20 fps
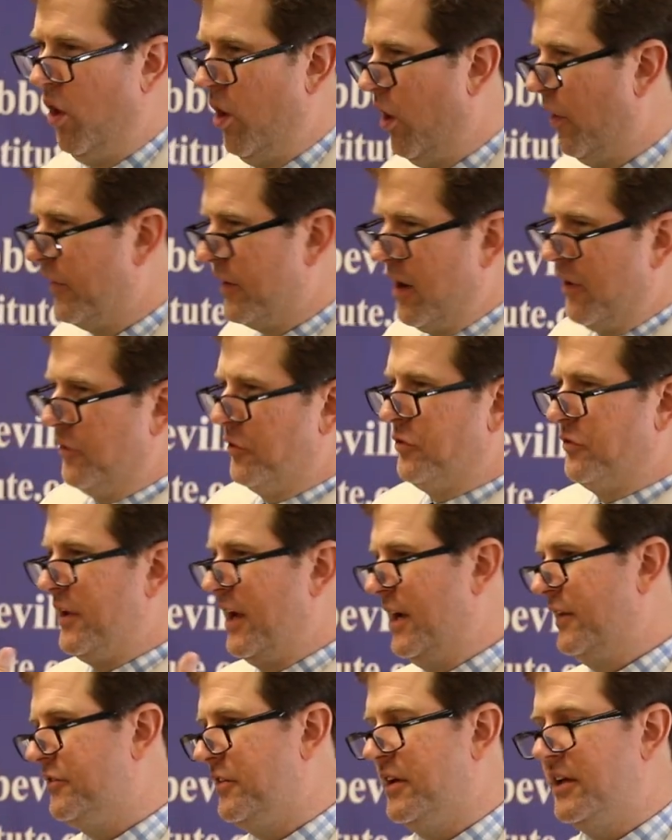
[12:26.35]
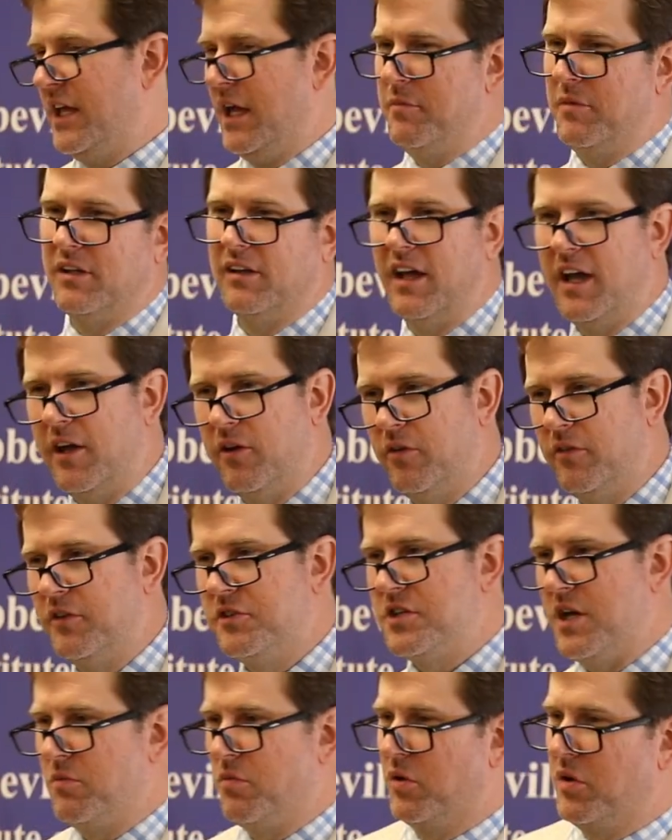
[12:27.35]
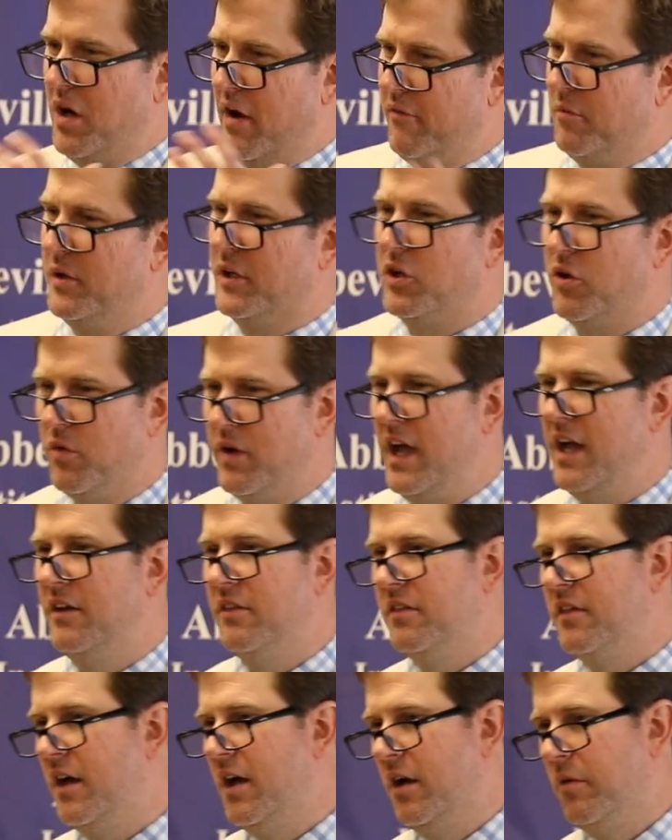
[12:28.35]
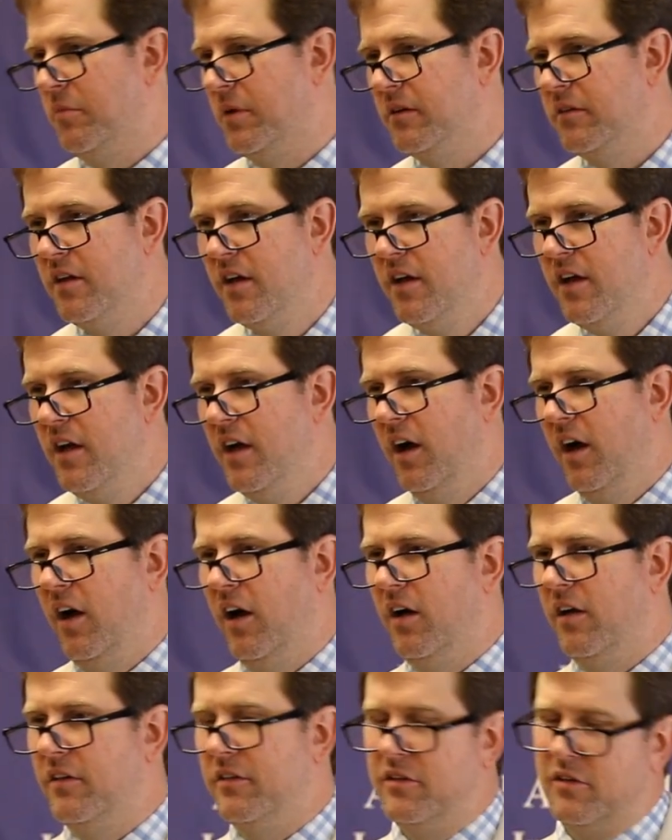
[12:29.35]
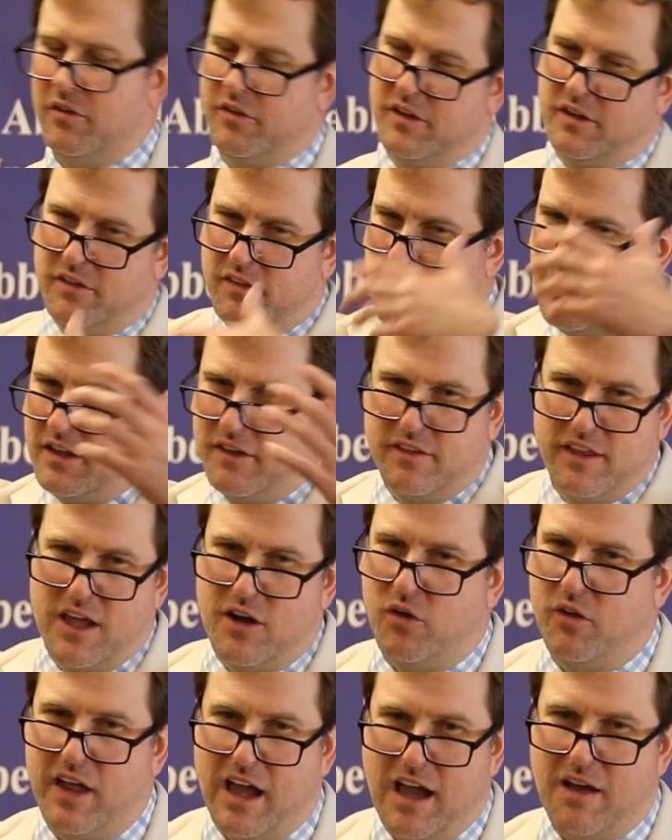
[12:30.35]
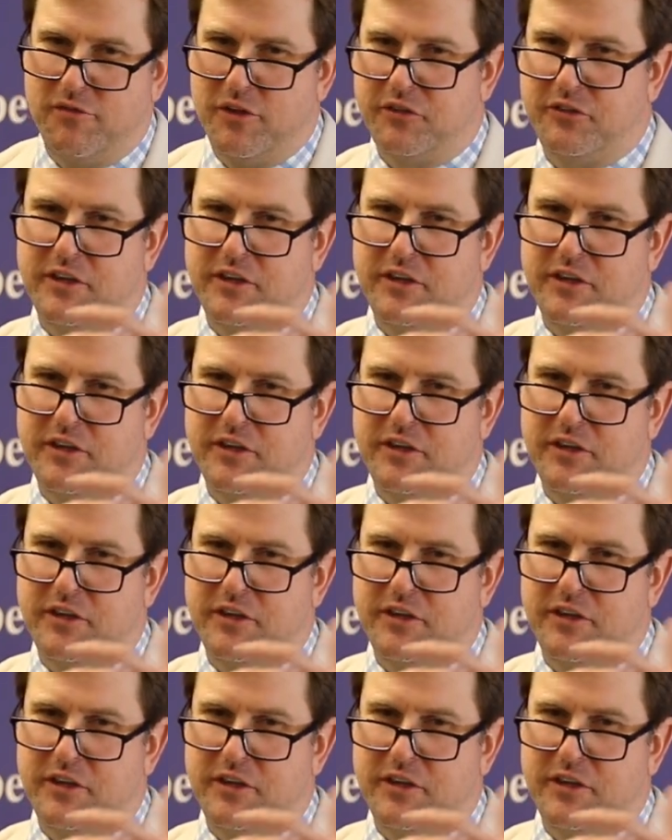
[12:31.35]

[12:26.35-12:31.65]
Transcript: All the other states, they came in later, the general government created them, and they don't have the